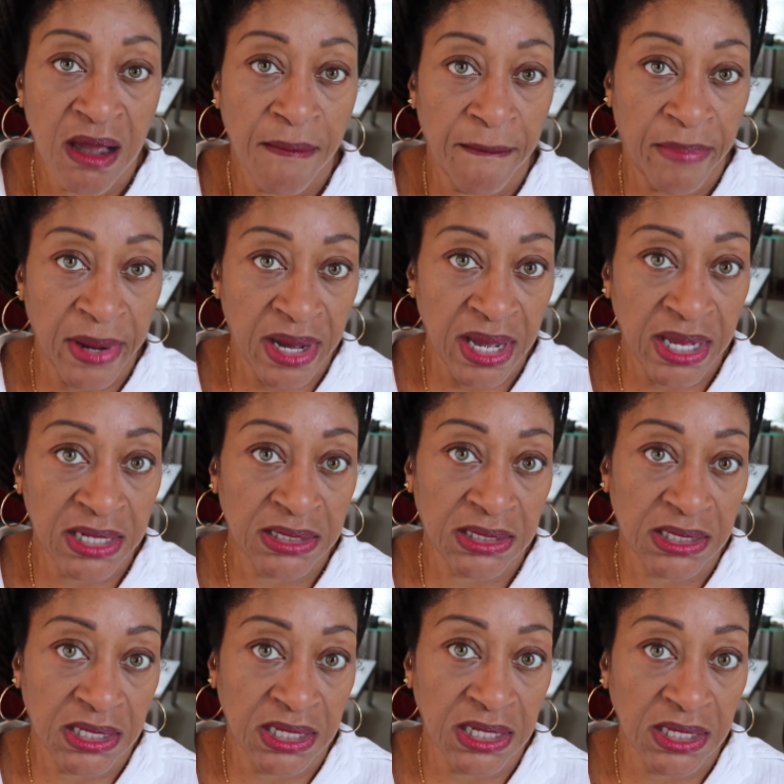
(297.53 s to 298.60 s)
But
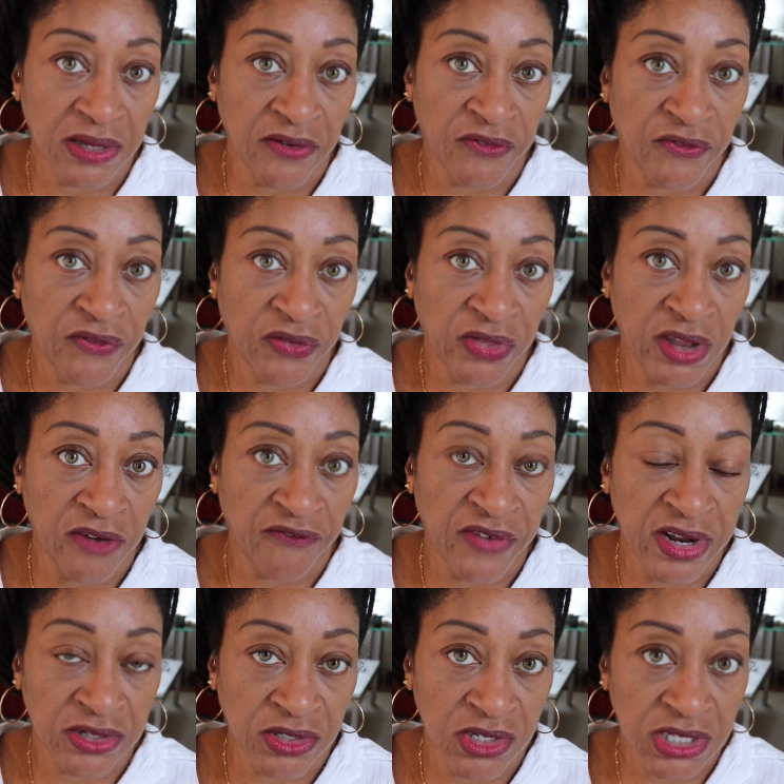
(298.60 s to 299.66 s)
if their
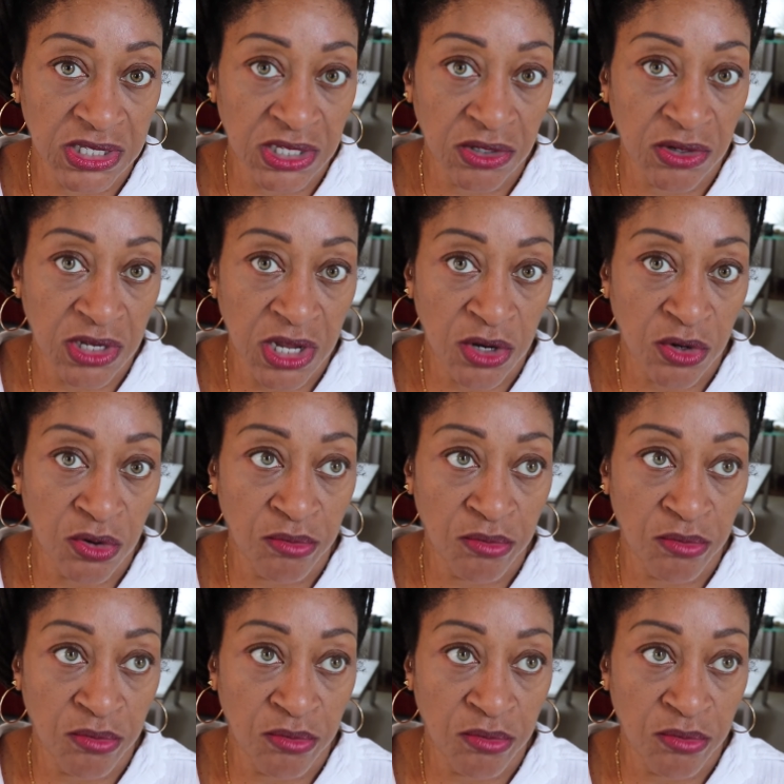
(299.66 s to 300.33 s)
fares are still low